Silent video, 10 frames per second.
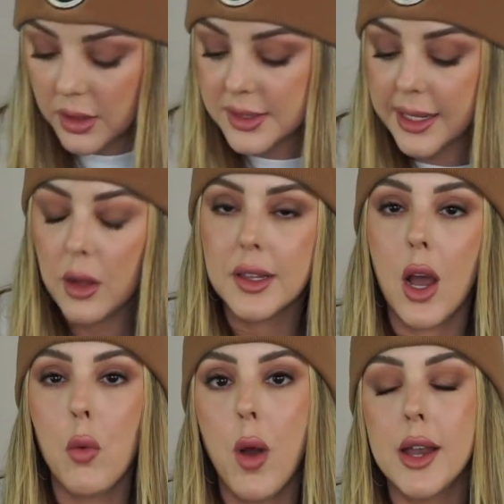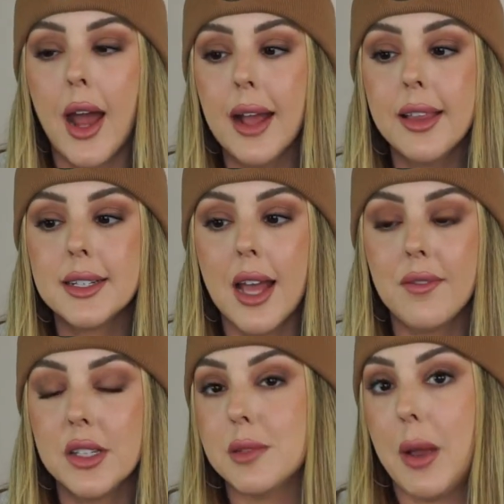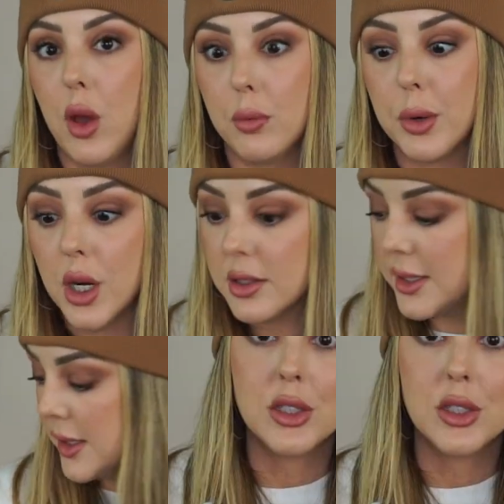looks like I only got 1. I like to have this in my own purse.